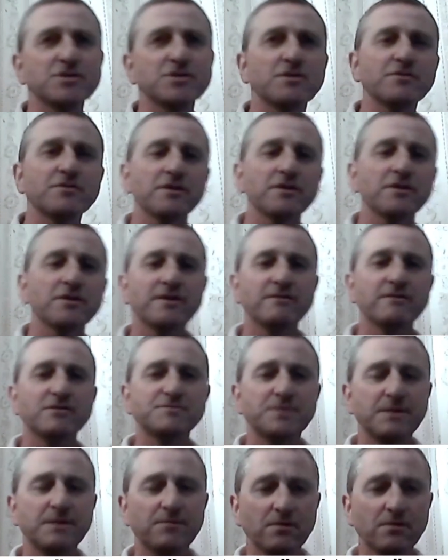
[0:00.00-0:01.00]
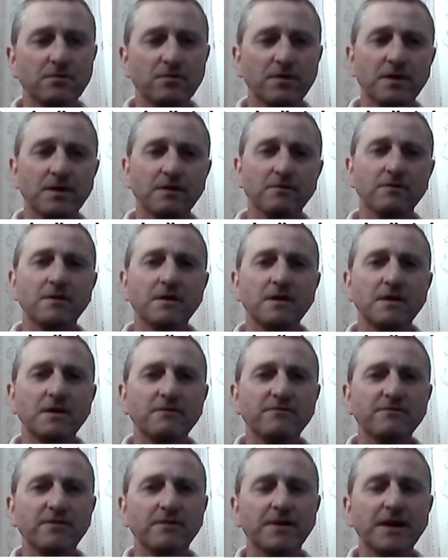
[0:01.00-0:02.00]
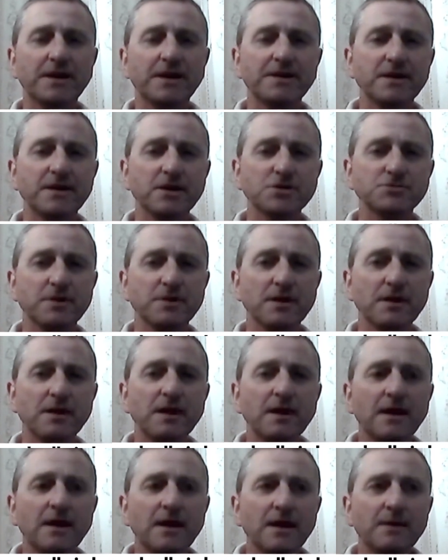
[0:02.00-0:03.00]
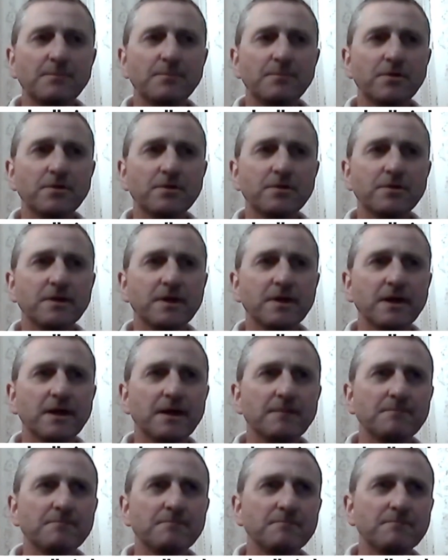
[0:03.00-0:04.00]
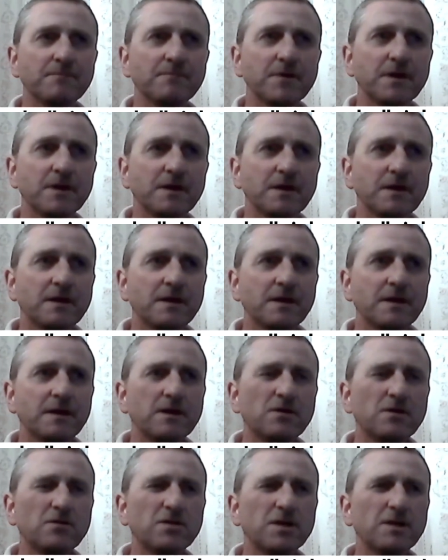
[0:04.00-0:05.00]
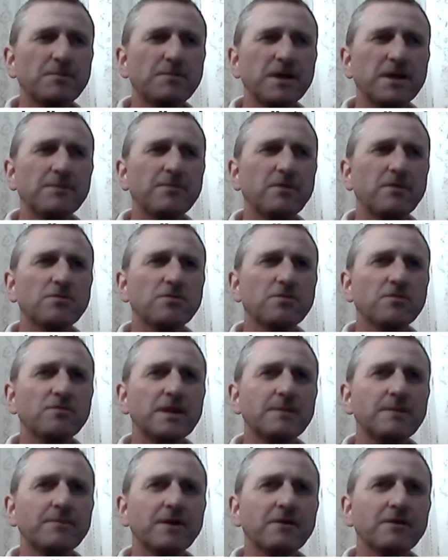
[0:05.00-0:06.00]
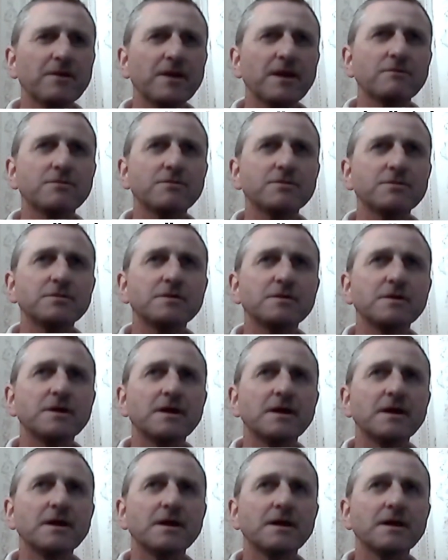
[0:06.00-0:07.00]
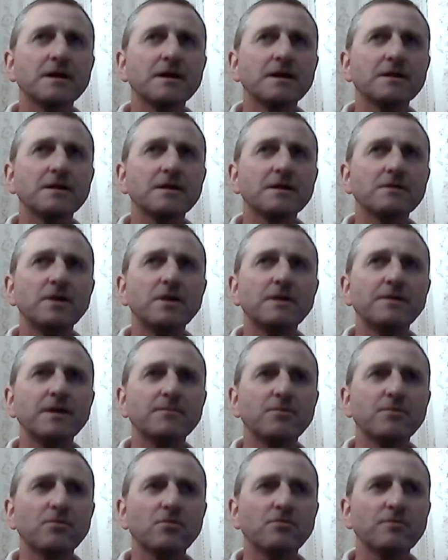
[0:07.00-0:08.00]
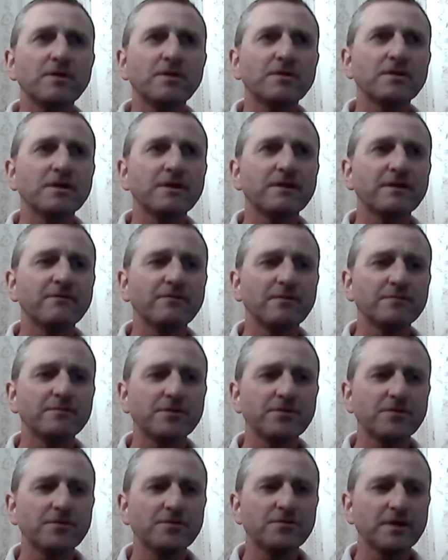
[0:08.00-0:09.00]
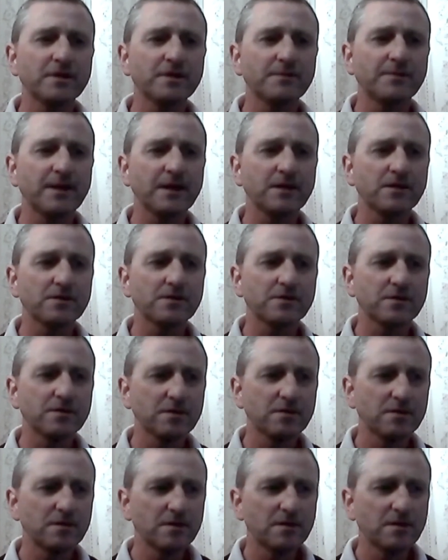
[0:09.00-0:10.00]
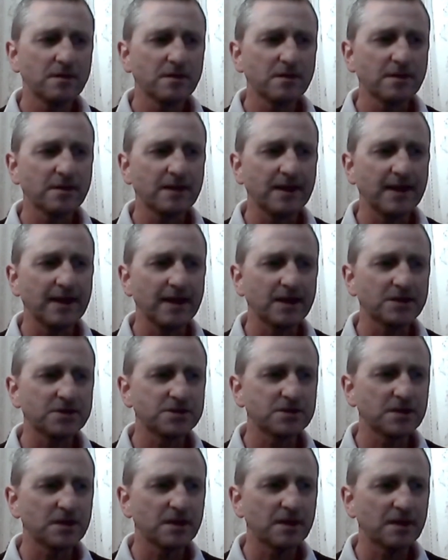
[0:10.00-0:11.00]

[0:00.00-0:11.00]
majority of Irish people were very anti-Israel. But, you know, the opinion polls don't really bear that out. There was one opinion poll recently from the Sunday Independent that,